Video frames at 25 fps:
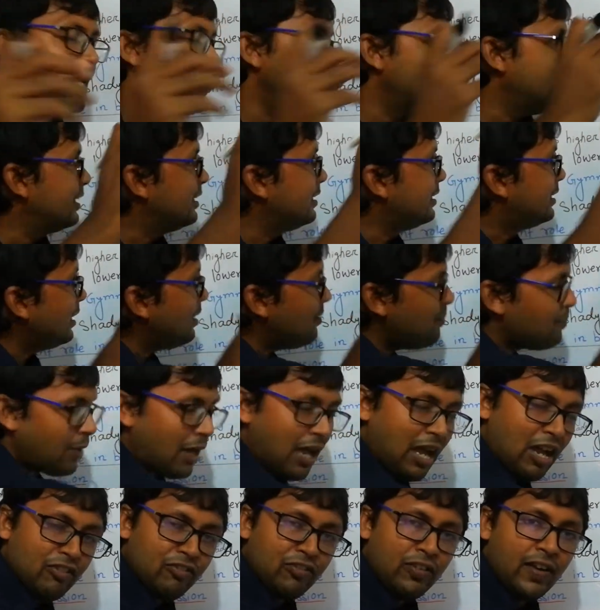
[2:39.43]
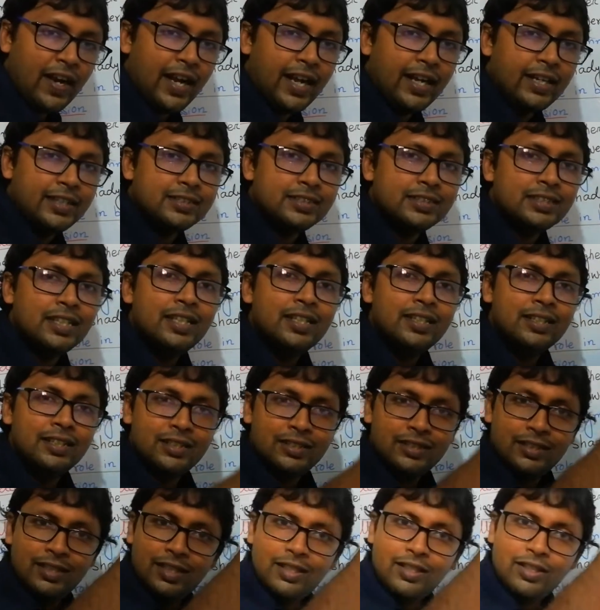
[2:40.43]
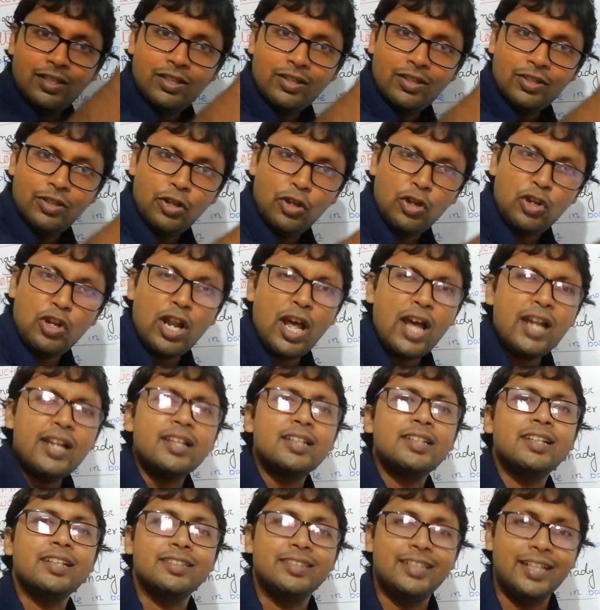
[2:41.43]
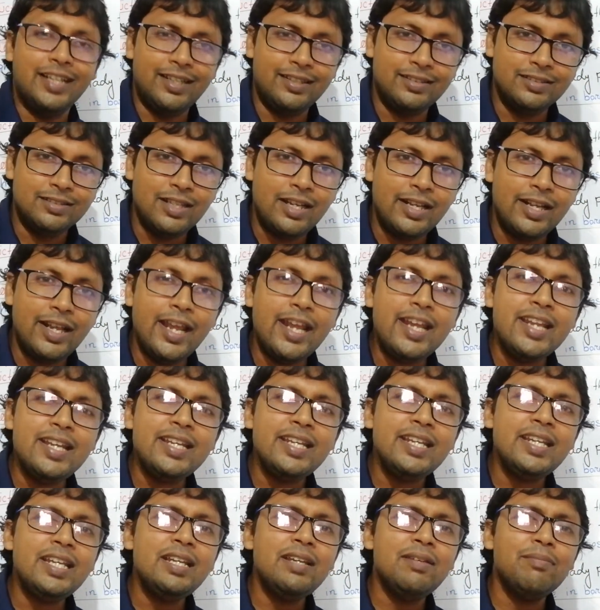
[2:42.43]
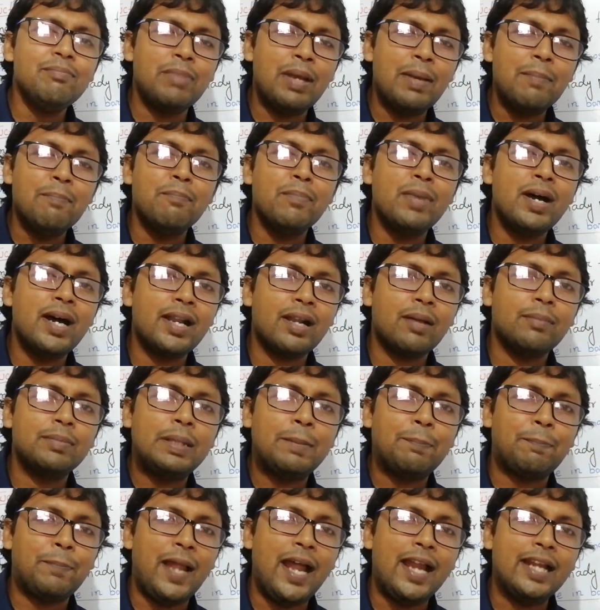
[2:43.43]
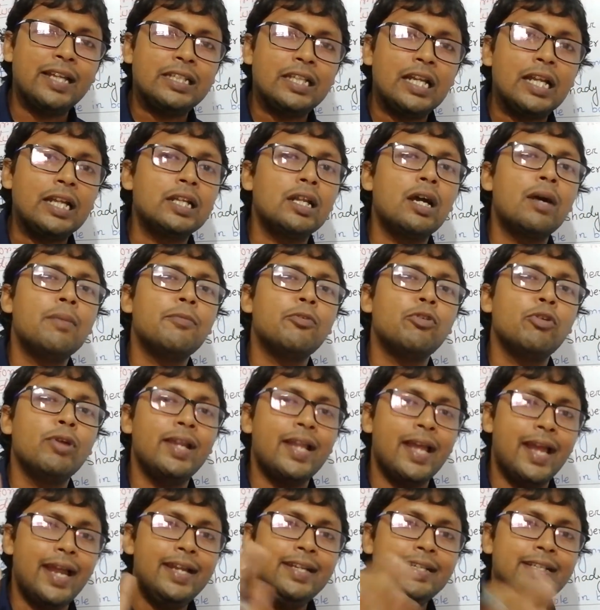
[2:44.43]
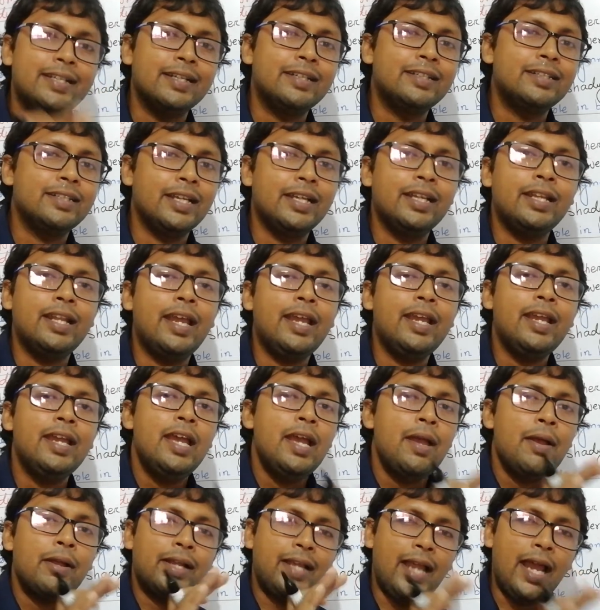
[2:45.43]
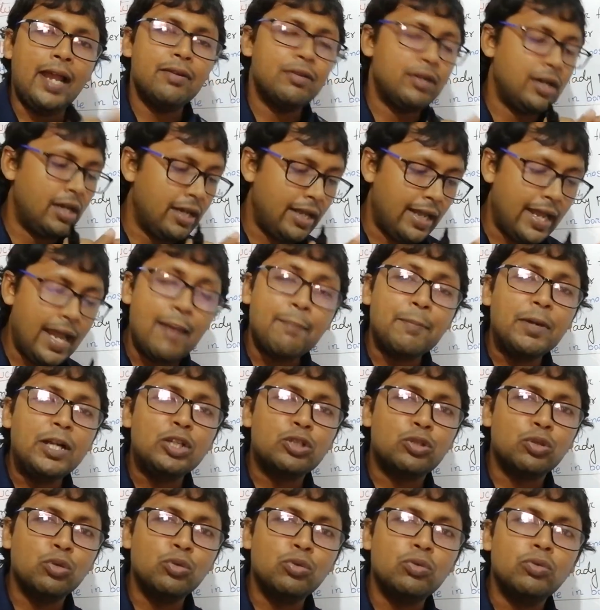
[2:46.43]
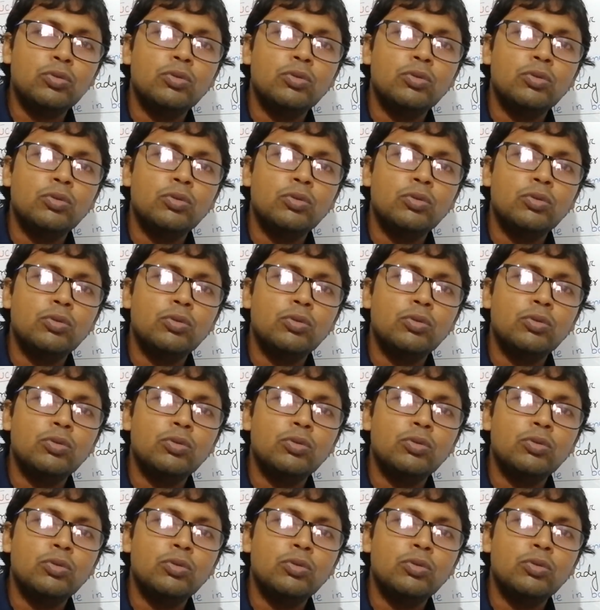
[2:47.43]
the Bryophytes, none other than any member of the plant kingdom will enter in able to